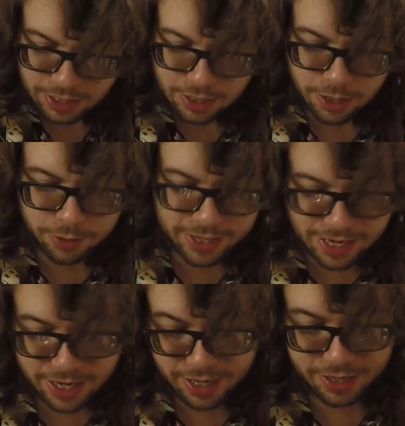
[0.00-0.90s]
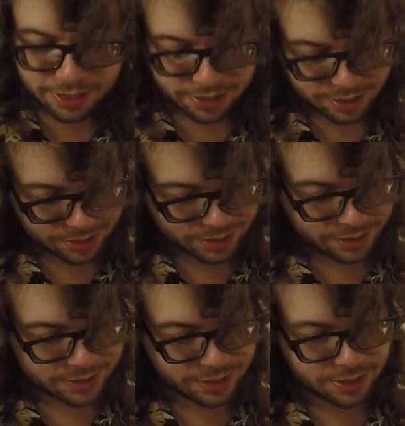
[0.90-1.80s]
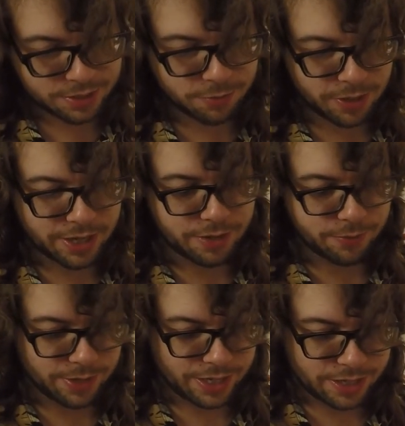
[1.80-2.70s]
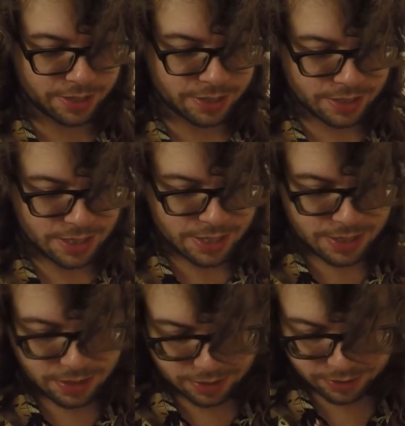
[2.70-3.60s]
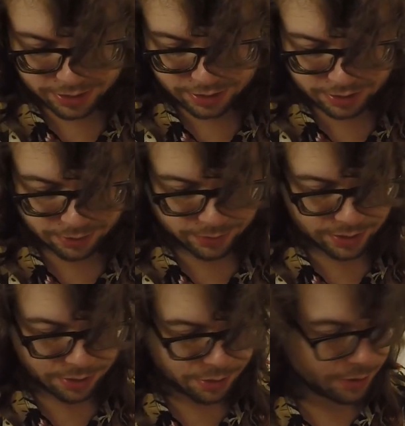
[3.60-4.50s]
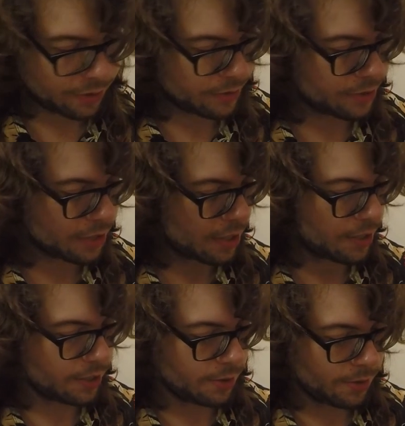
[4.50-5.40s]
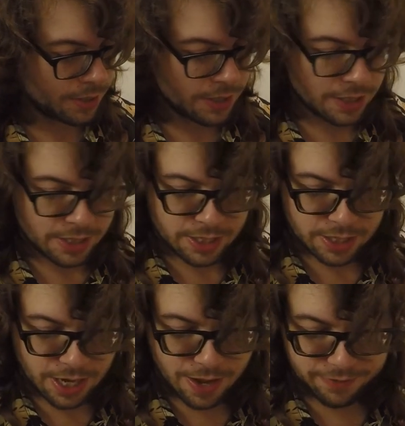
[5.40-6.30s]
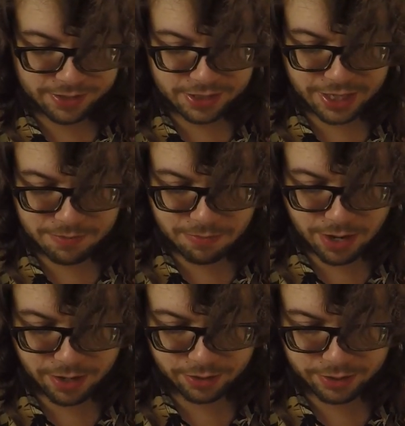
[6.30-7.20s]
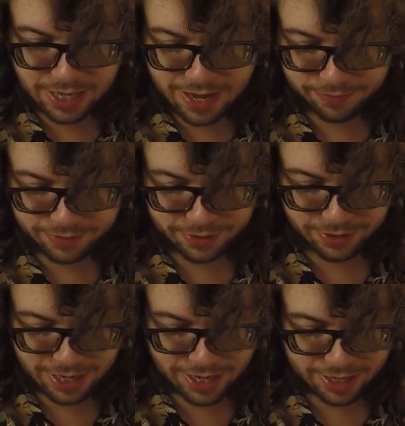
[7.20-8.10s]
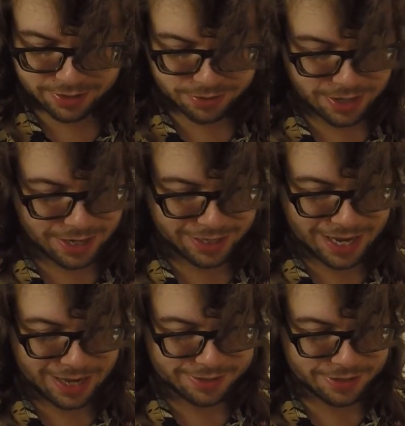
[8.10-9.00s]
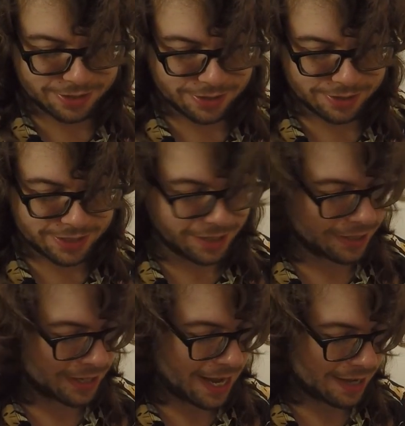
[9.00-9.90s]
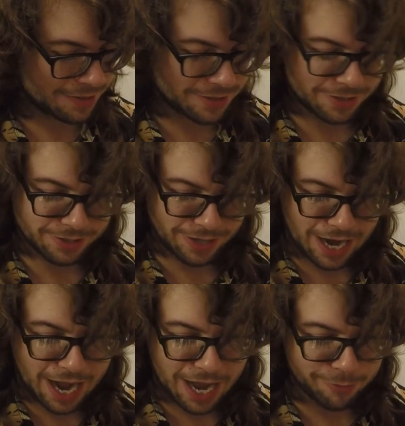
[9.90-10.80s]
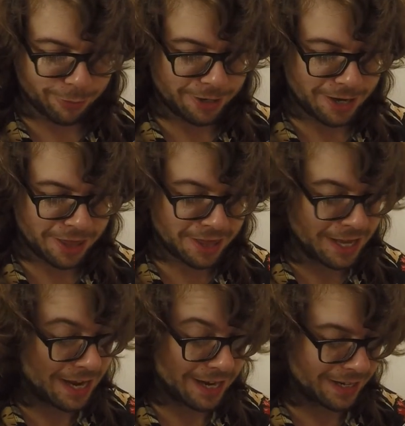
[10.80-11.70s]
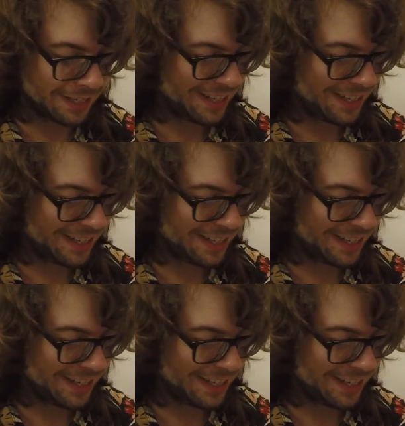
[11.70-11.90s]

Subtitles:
Okay, and this is what we are dealing with. So, obviously modeled after a Stratocaster, Telecaster hybrid thing.